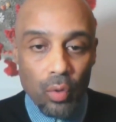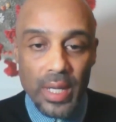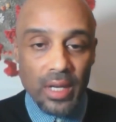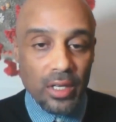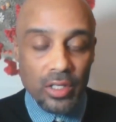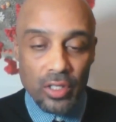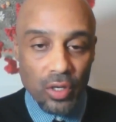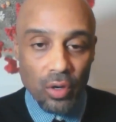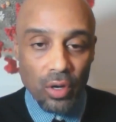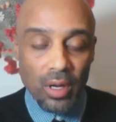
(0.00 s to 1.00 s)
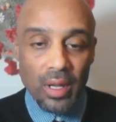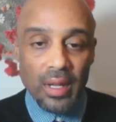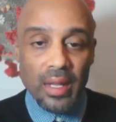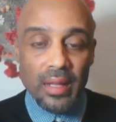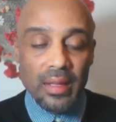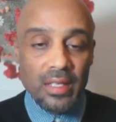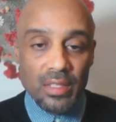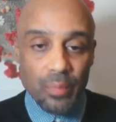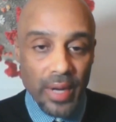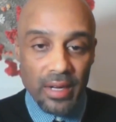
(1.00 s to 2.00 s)
we control the
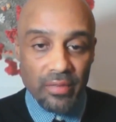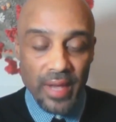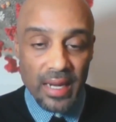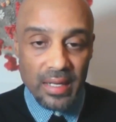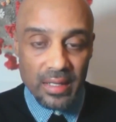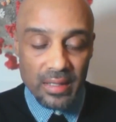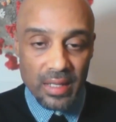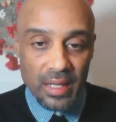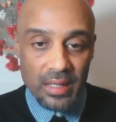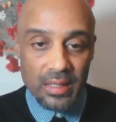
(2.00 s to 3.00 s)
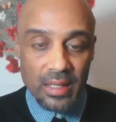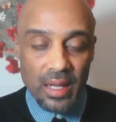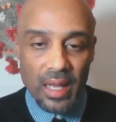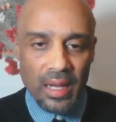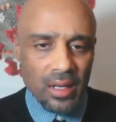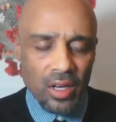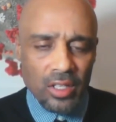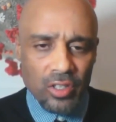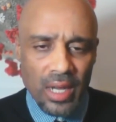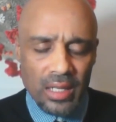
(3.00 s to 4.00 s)
spread of any disease. And
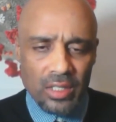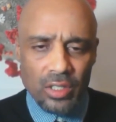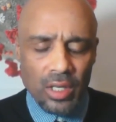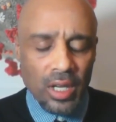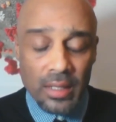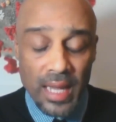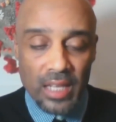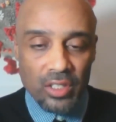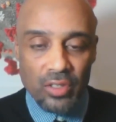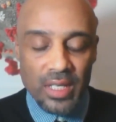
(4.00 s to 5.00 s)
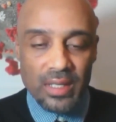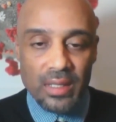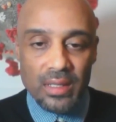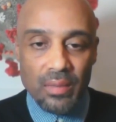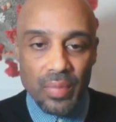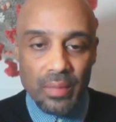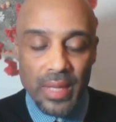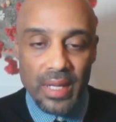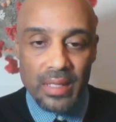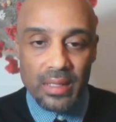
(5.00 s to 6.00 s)
contact tracing simply
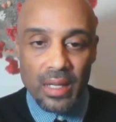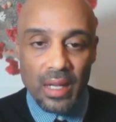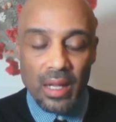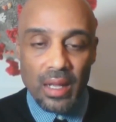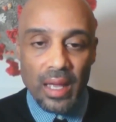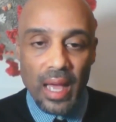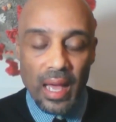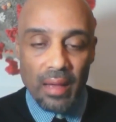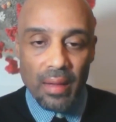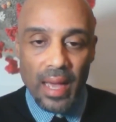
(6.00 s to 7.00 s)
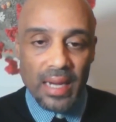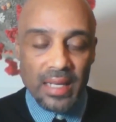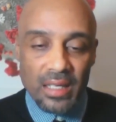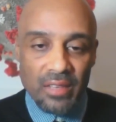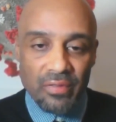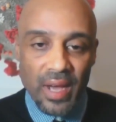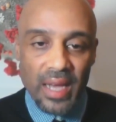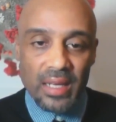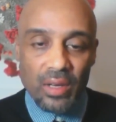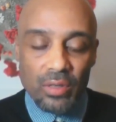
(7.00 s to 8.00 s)
means
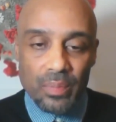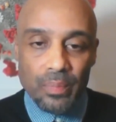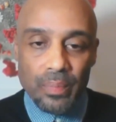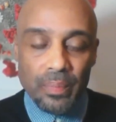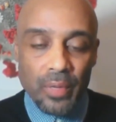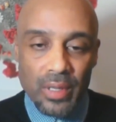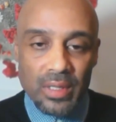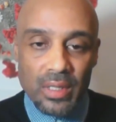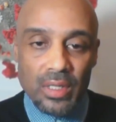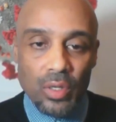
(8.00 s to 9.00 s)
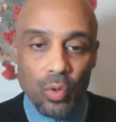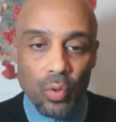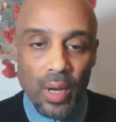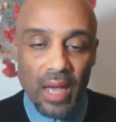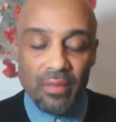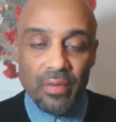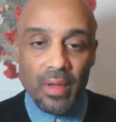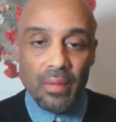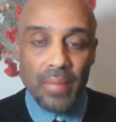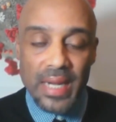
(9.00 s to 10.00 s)
identifying those persons who have
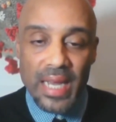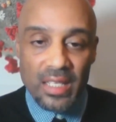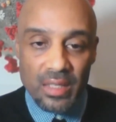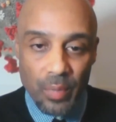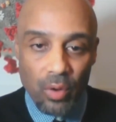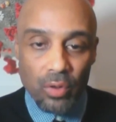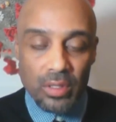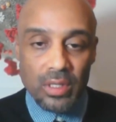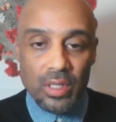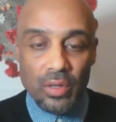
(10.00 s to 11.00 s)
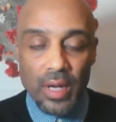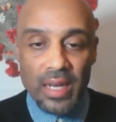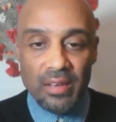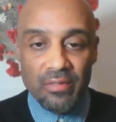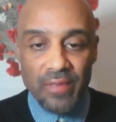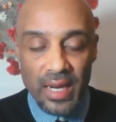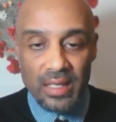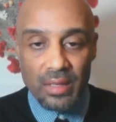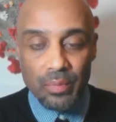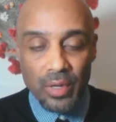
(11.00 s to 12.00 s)
been exposed to an
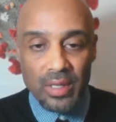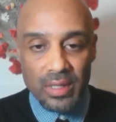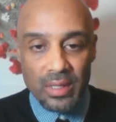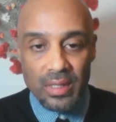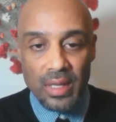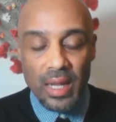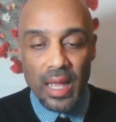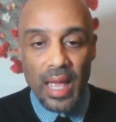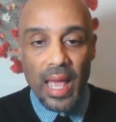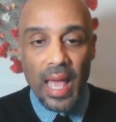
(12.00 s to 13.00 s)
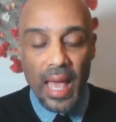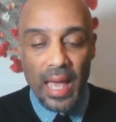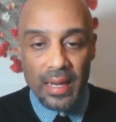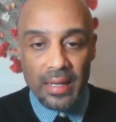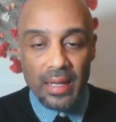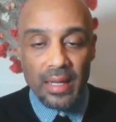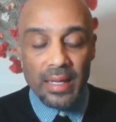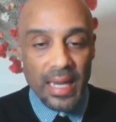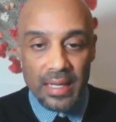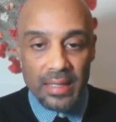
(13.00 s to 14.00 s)
infected person and
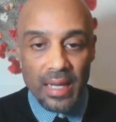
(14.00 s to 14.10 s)
getting